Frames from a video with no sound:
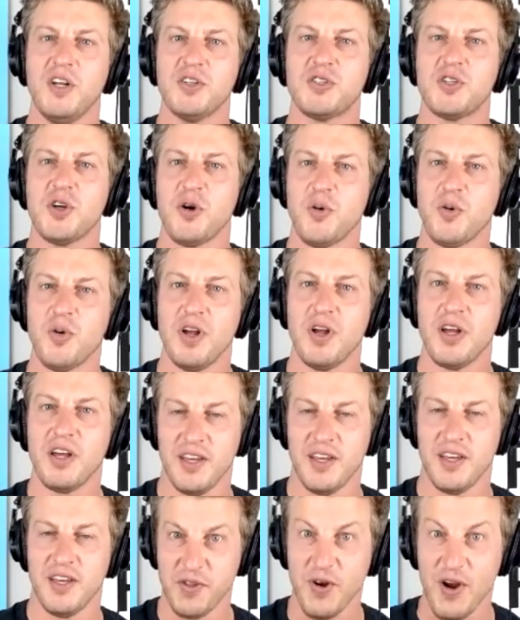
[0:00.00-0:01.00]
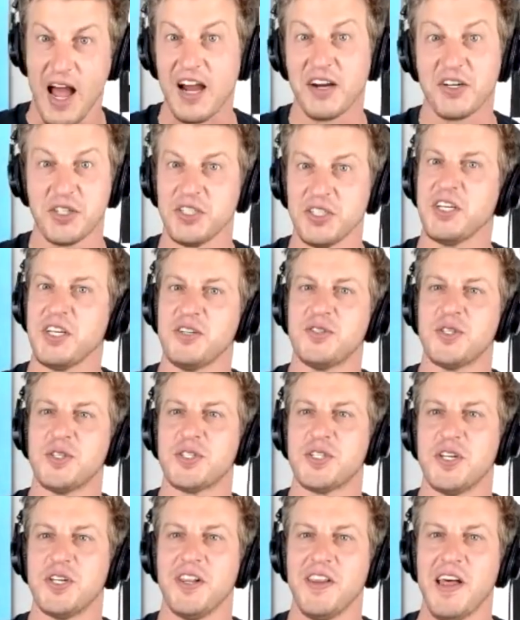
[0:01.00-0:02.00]
So if they're actually
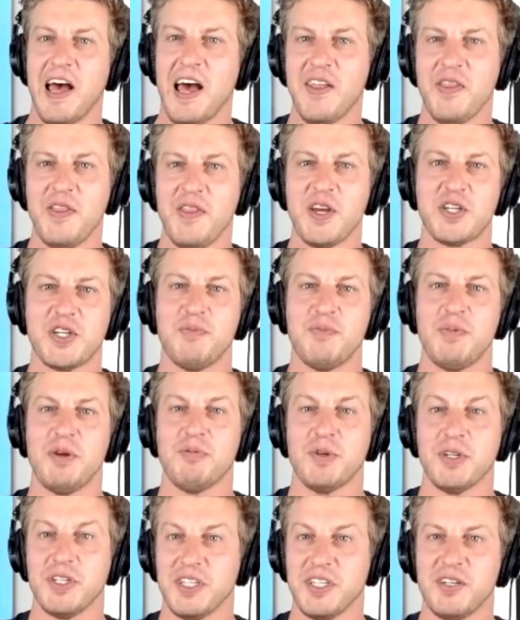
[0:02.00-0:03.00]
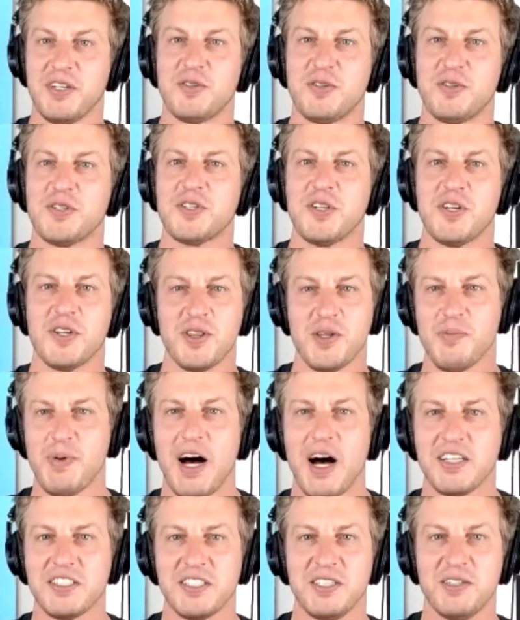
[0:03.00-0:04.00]
interested in that, they should be really interested in the
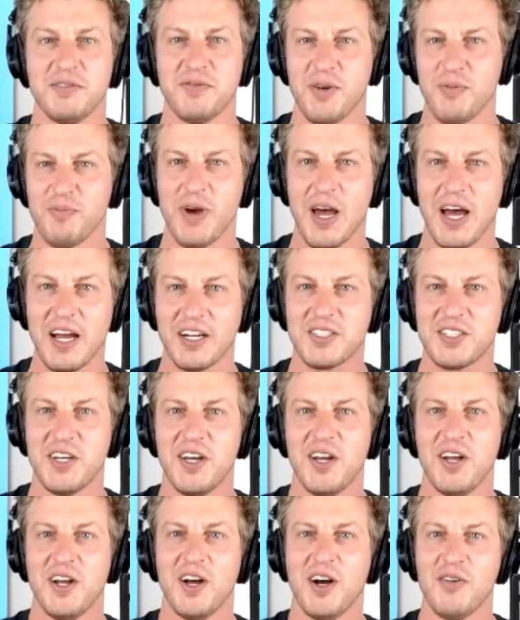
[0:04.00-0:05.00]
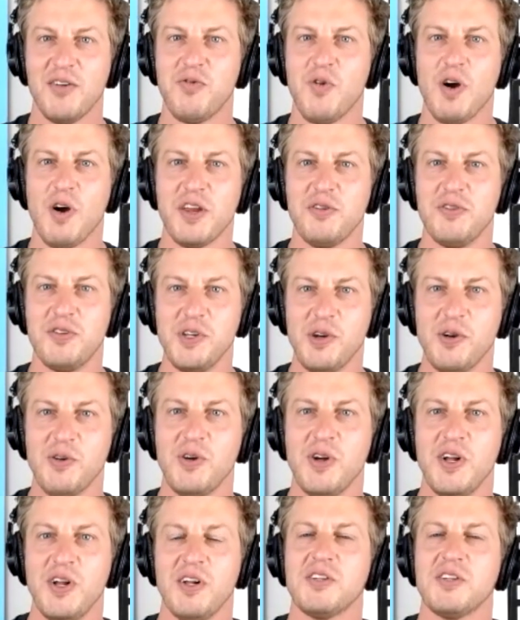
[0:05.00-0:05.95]
positive impacts of what you do.